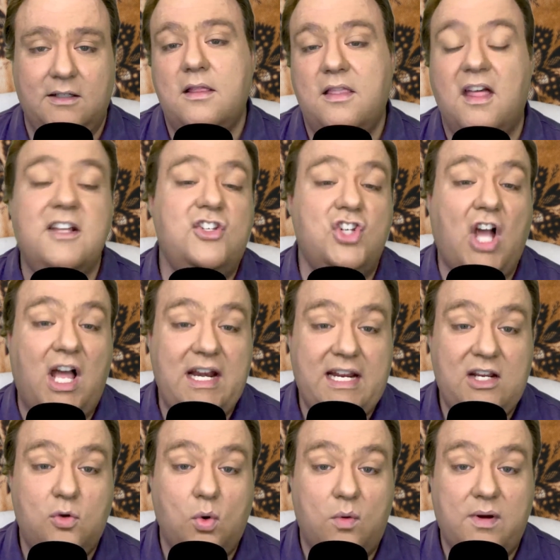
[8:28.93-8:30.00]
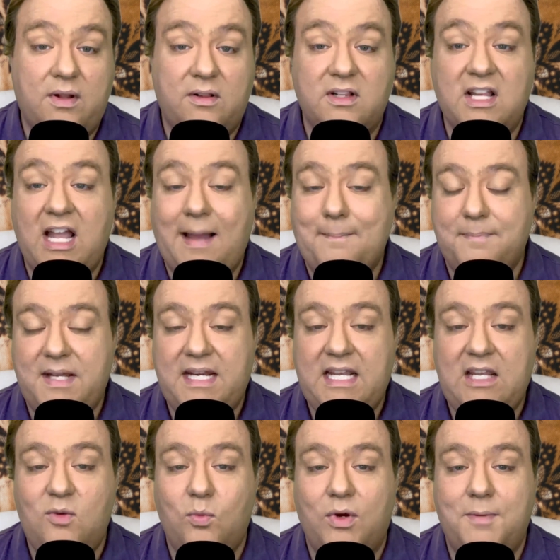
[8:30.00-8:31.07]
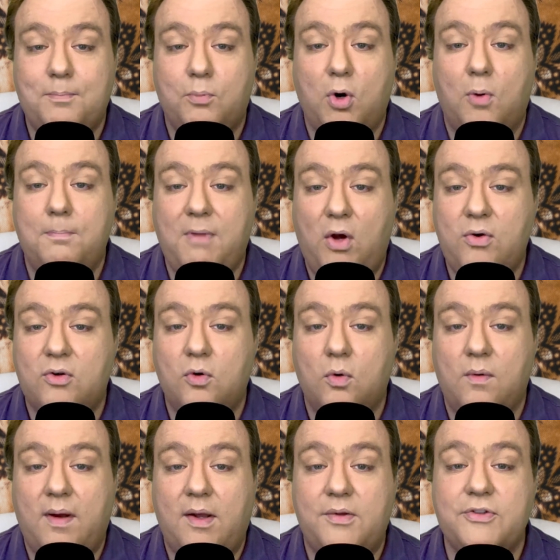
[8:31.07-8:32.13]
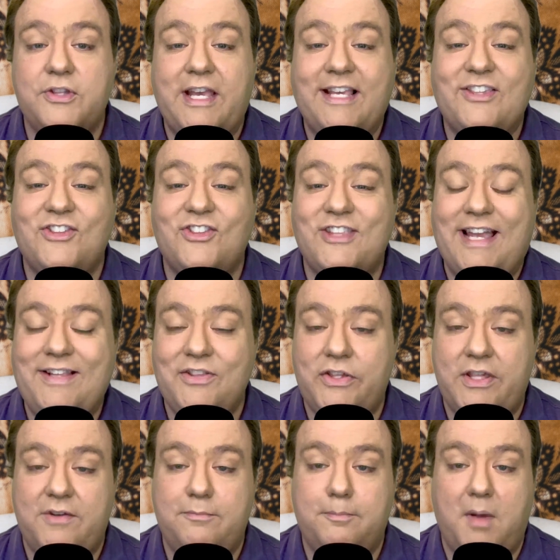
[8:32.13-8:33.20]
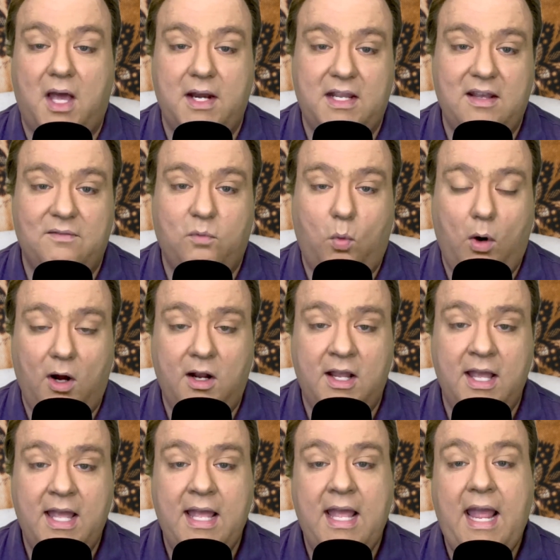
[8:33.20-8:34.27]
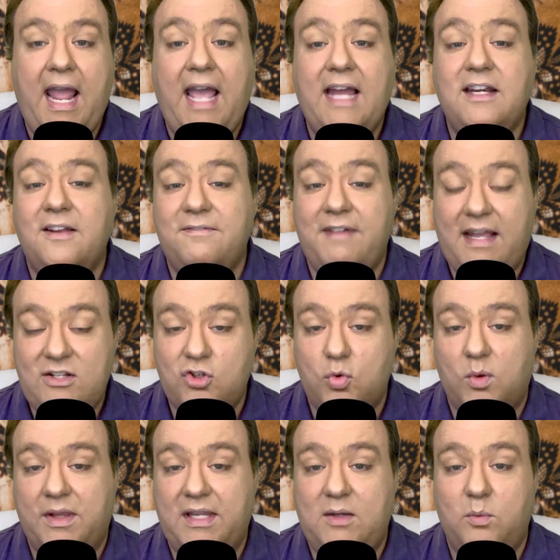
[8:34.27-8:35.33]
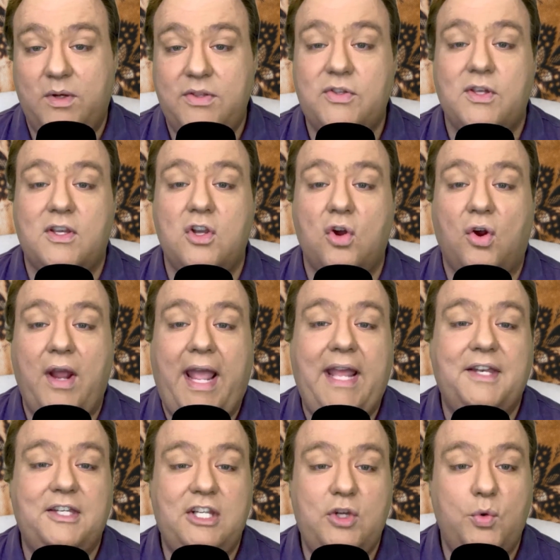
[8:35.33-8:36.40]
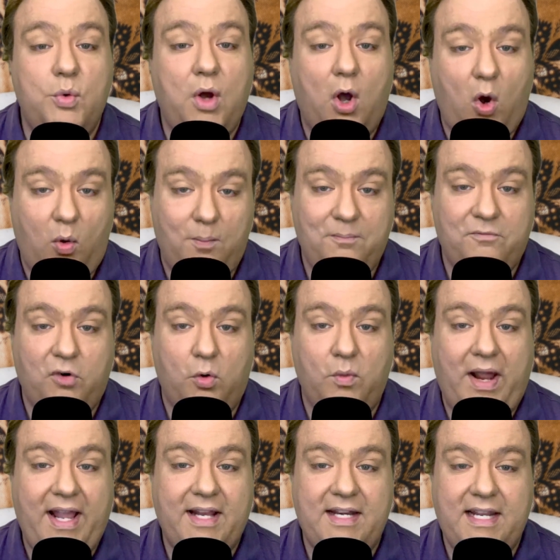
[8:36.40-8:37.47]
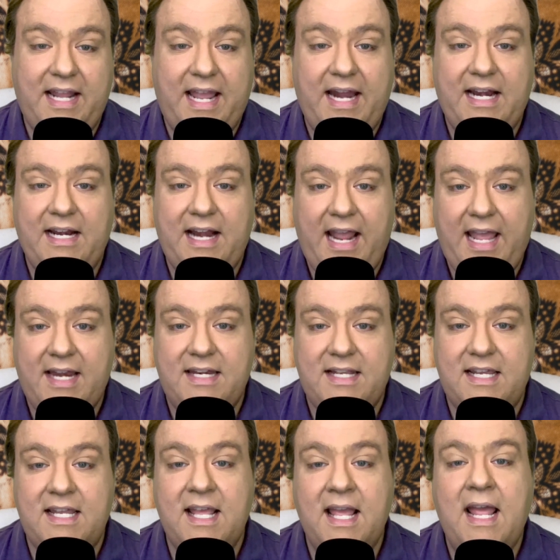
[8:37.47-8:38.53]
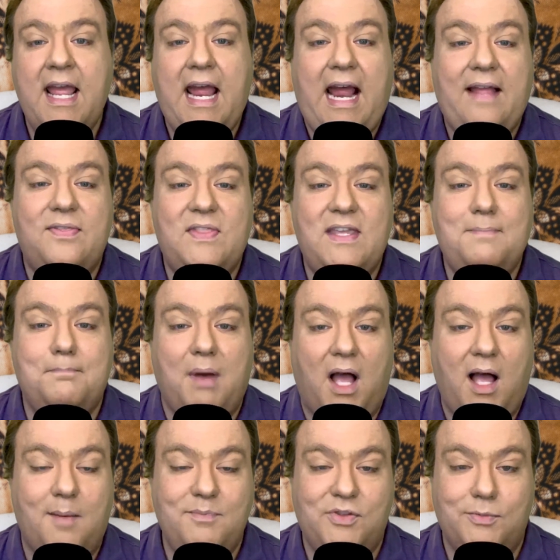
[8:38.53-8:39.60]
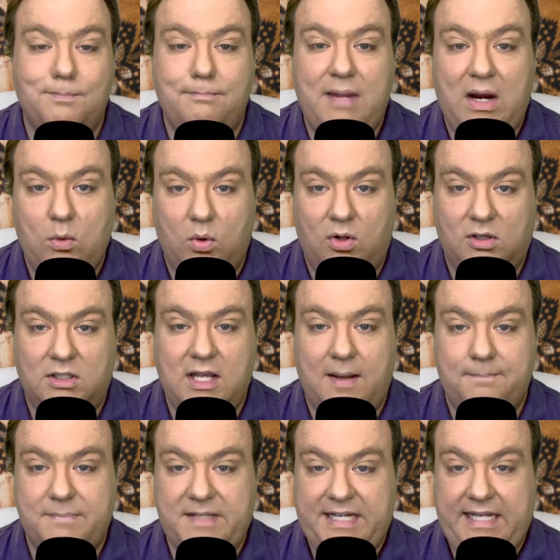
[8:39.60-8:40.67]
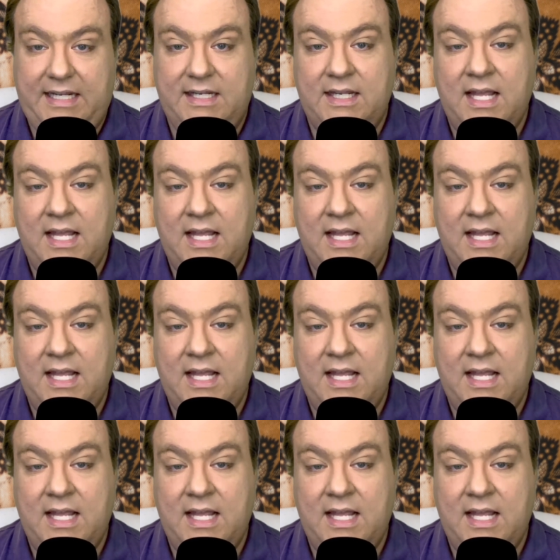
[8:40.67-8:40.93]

The Johnny Gruelle Company would promote Gruelle's extensive body of work and eventually would secure a new home for Raggedy Ann and Andy at the Bobbs-Merrill Company.